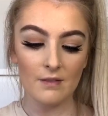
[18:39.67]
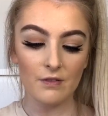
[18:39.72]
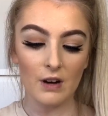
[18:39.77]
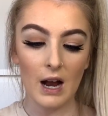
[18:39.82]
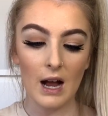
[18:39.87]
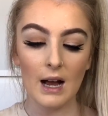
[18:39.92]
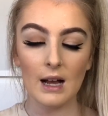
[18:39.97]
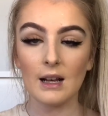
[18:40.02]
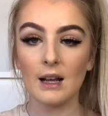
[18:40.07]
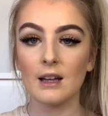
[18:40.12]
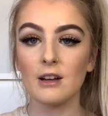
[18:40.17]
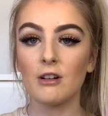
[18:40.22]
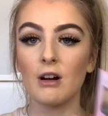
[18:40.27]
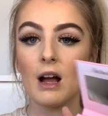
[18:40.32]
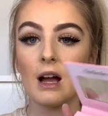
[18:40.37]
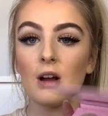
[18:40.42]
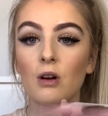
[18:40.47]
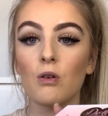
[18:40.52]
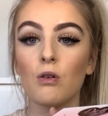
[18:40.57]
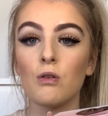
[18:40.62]
for highlighter,
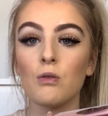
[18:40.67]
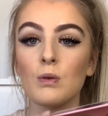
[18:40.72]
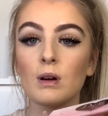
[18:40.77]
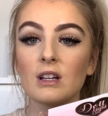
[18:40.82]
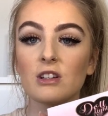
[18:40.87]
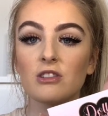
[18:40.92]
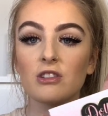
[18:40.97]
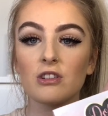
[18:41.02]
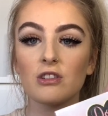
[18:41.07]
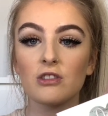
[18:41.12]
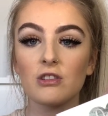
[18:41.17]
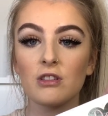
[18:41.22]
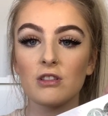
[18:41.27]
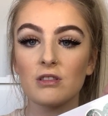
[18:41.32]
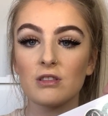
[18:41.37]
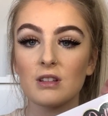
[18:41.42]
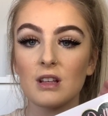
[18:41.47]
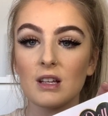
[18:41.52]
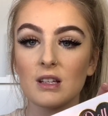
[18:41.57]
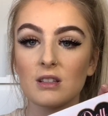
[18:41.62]
I always just use
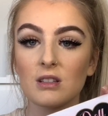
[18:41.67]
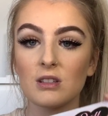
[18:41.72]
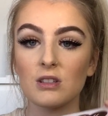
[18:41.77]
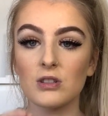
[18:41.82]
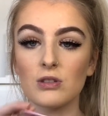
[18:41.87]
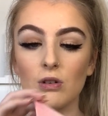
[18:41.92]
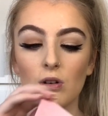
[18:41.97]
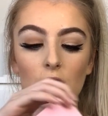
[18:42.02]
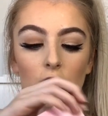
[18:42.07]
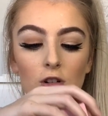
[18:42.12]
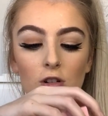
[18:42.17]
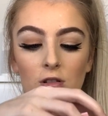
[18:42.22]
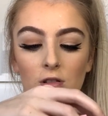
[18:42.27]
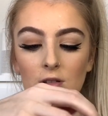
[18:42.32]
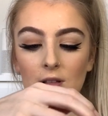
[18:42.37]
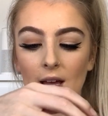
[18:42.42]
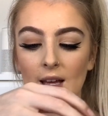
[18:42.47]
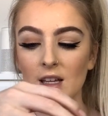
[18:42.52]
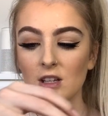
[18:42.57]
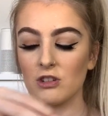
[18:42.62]
this Doll
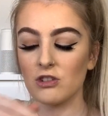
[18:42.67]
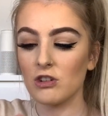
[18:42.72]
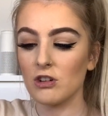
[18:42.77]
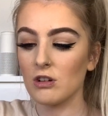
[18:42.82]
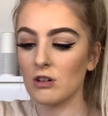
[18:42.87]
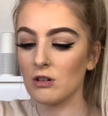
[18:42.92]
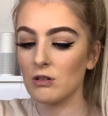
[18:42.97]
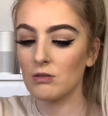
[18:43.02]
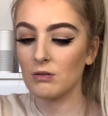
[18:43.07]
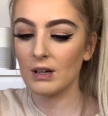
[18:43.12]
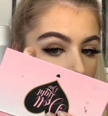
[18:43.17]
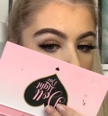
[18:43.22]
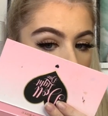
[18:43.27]
Light Duo.